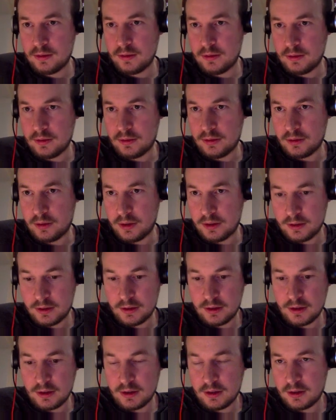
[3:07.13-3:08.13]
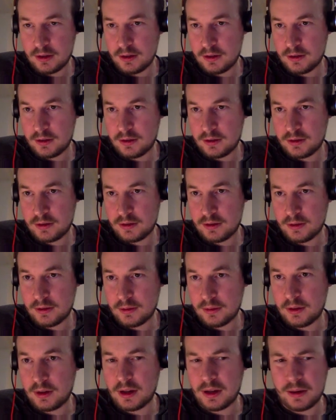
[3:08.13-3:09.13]
the reason is,
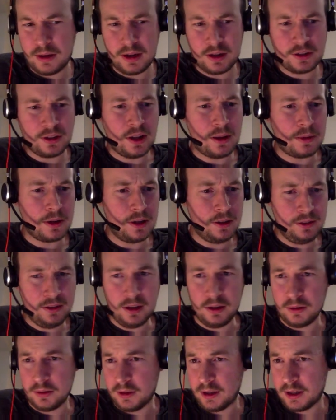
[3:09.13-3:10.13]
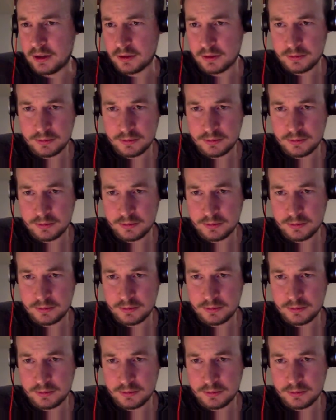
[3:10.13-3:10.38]
well, actually, I'm going to tell you later.